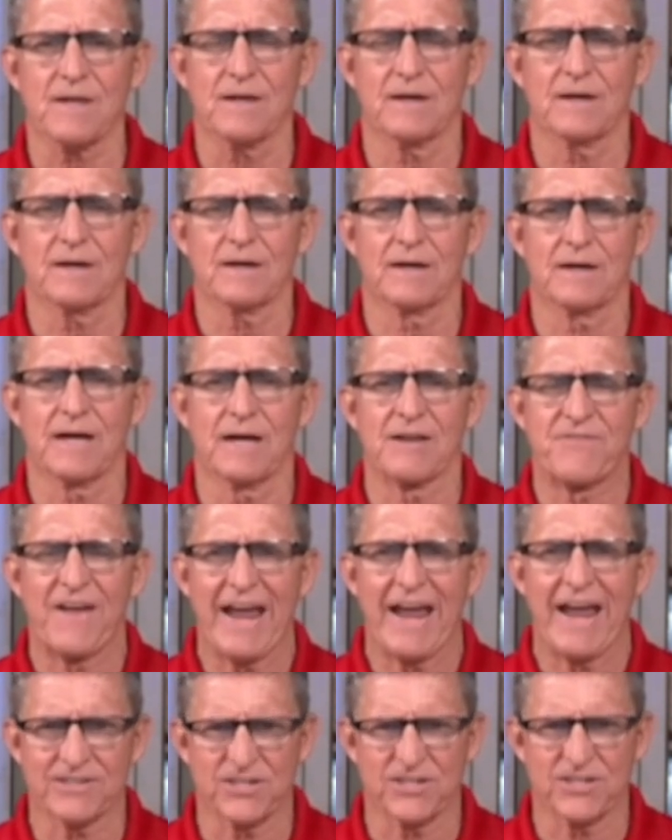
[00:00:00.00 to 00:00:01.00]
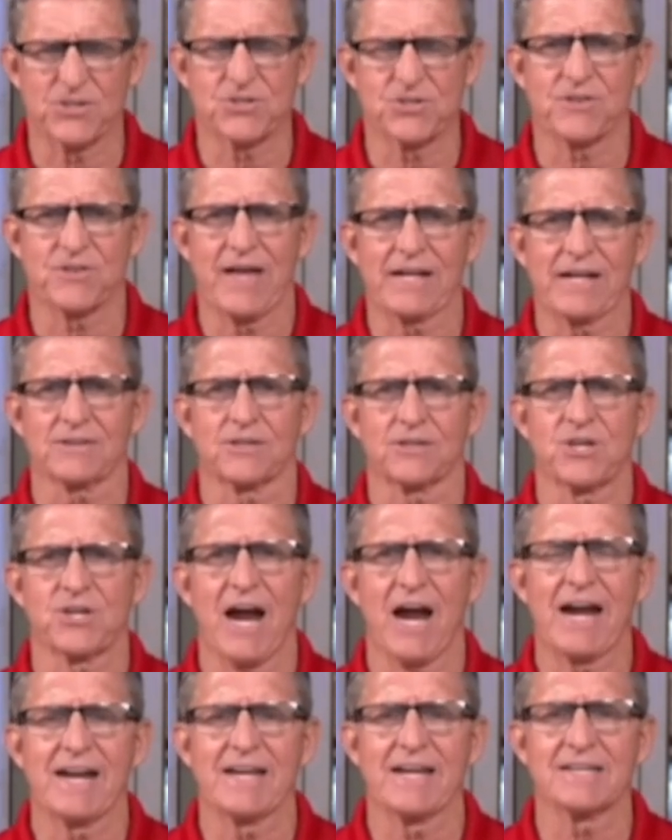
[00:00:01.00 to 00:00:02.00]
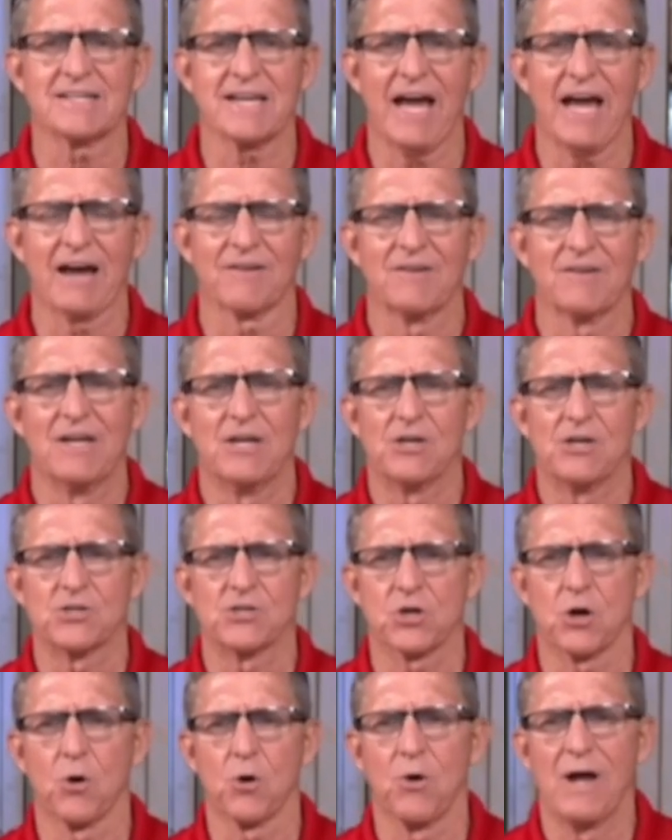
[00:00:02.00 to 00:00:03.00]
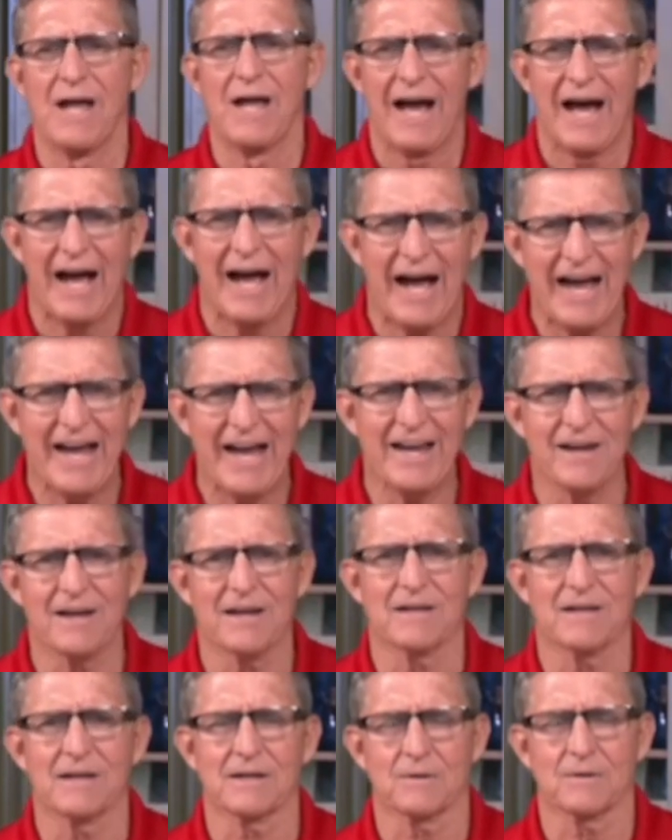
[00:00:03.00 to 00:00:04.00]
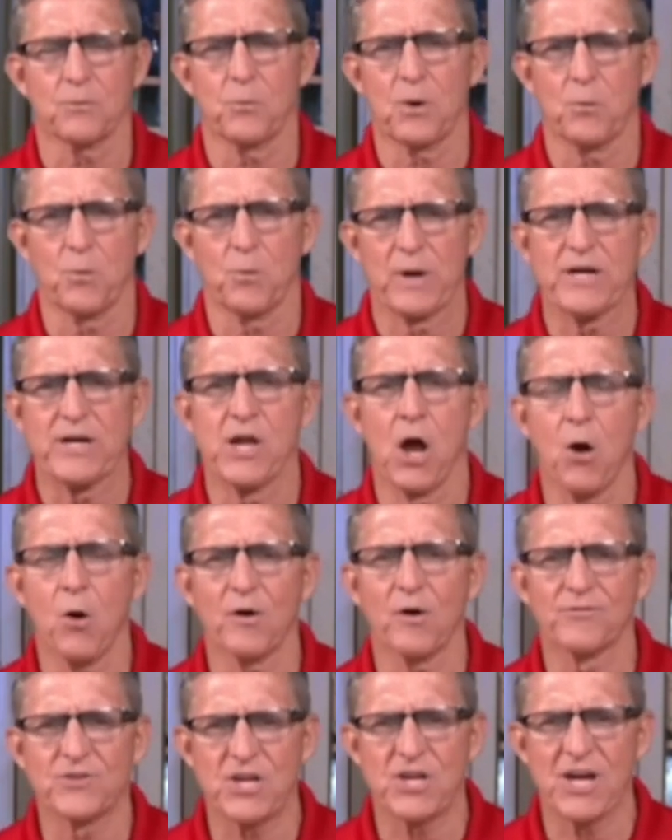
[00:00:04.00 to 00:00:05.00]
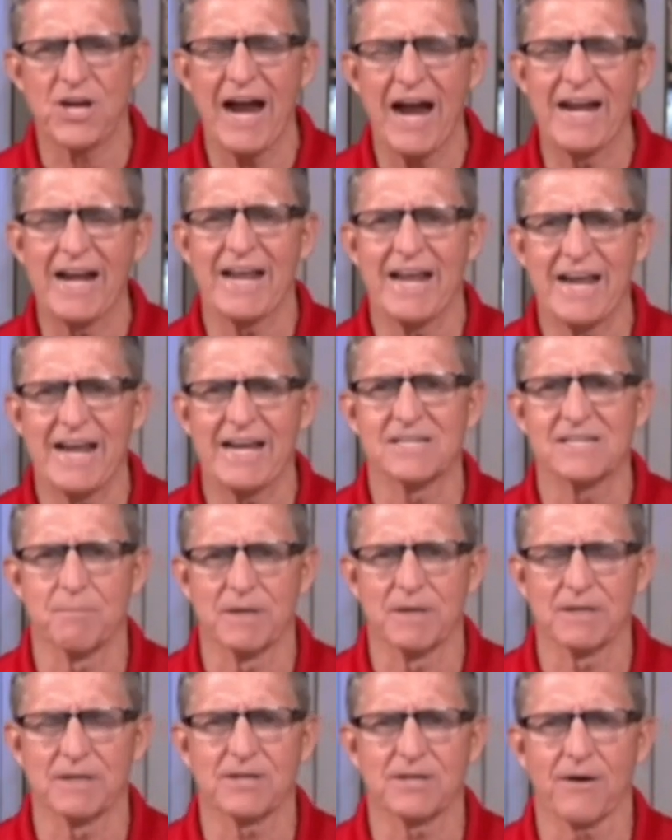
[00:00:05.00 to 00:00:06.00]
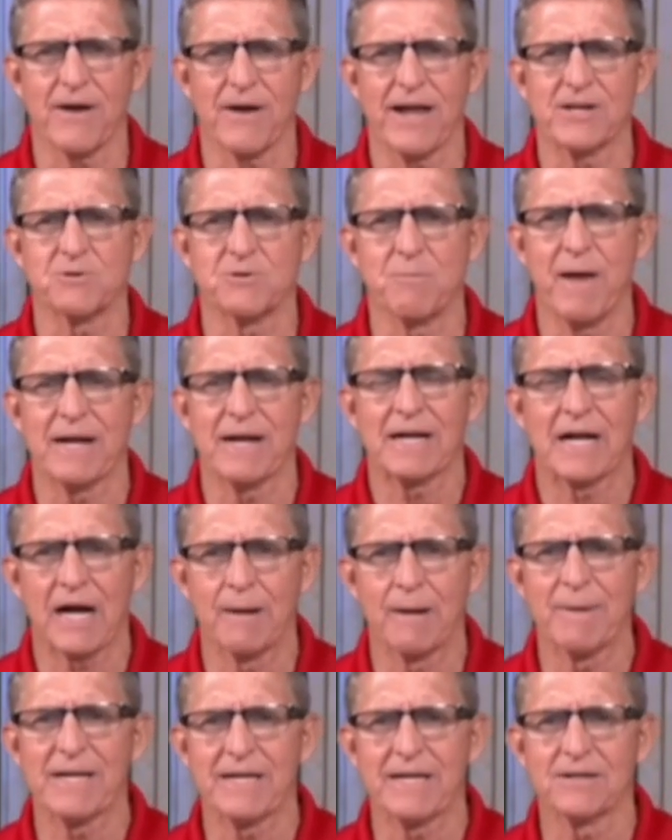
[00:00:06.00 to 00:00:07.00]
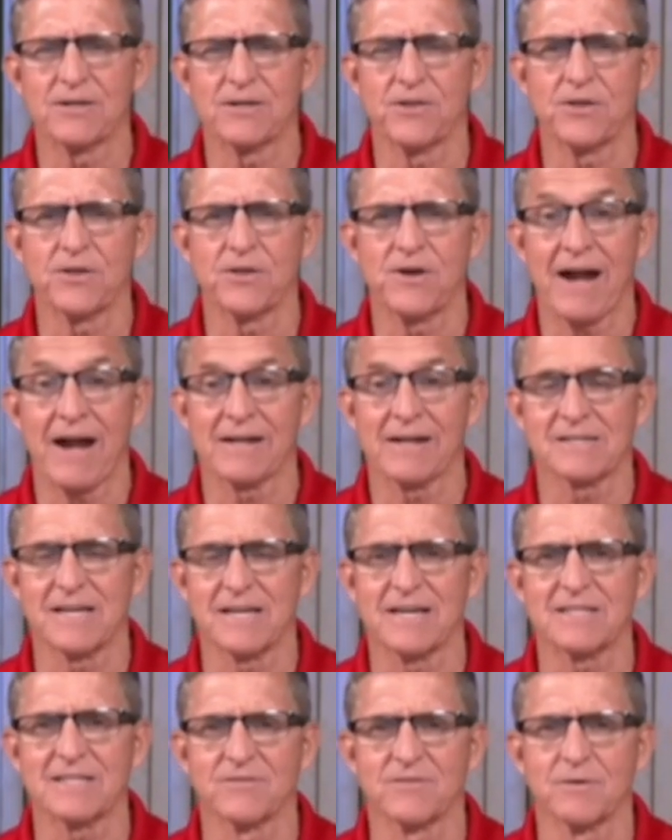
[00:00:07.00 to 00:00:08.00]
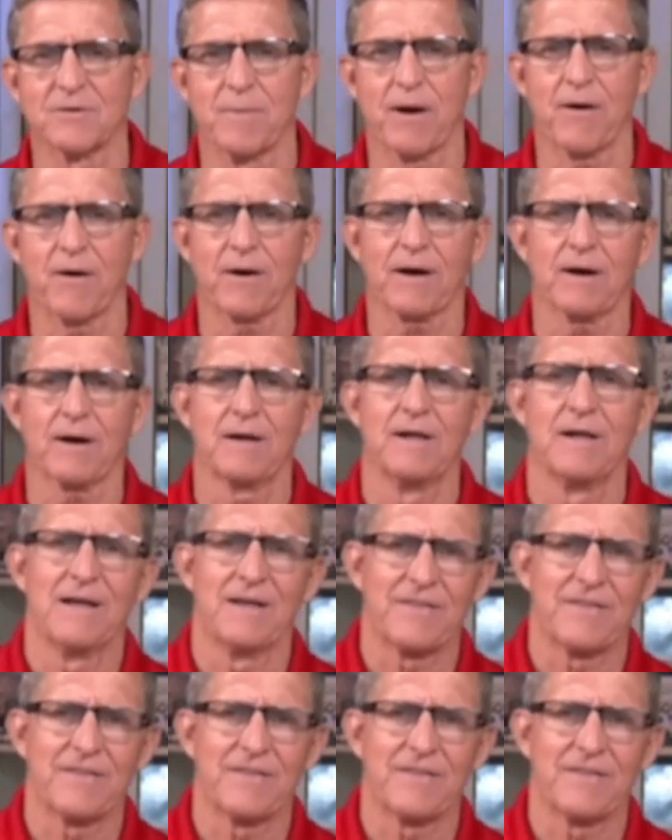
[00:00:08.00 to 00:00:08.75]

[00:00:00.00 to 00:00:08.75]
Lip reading: advantage that the Chinese have. So we know of Chinese military-age men coming into the United States of America.